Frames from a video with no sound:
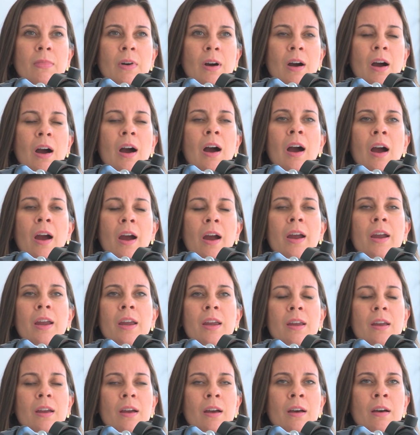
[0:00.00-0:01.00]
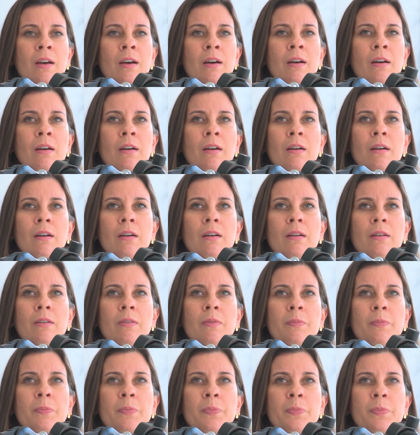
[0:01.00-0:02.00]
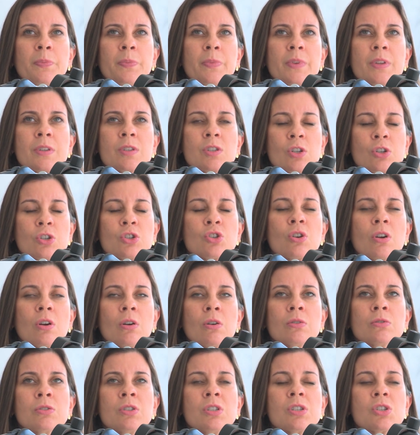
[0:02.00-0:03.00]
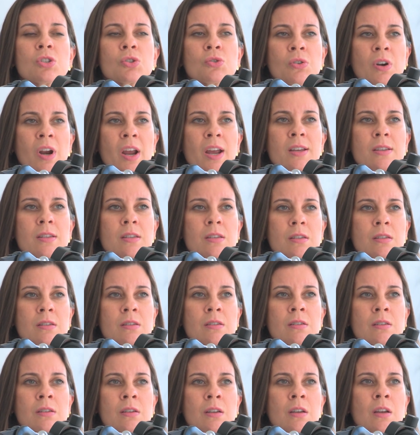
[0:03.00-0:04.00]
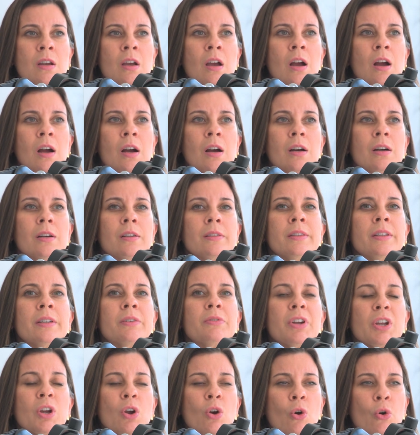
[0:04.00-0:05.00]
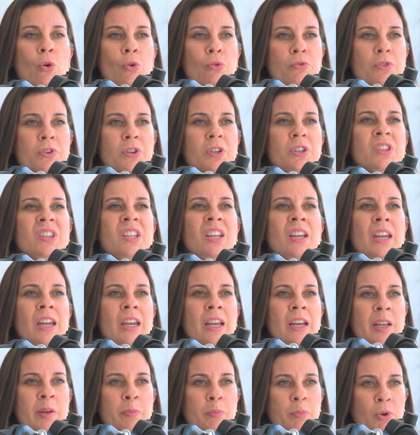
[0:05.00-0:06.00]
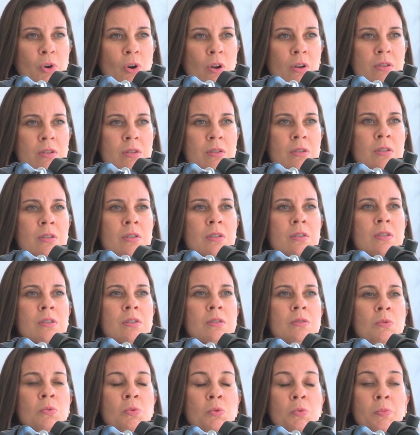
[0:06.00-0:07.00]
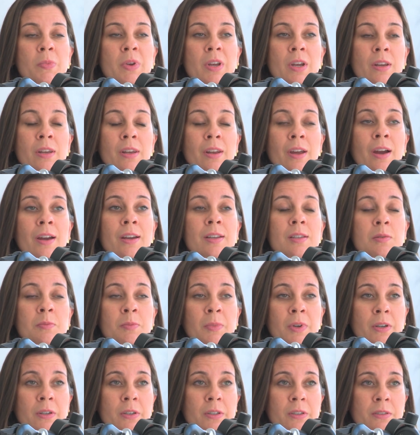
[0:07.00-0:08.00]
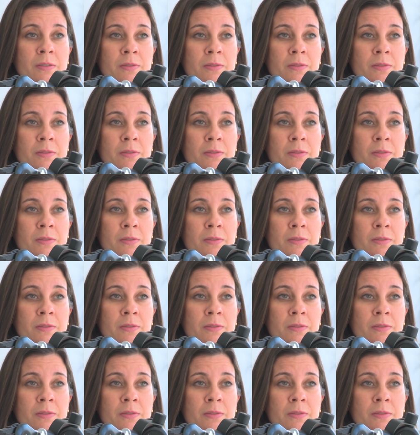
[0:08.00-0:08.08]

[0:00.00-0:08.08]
high surgical distress, the recovery, the healing process would be a nightmare.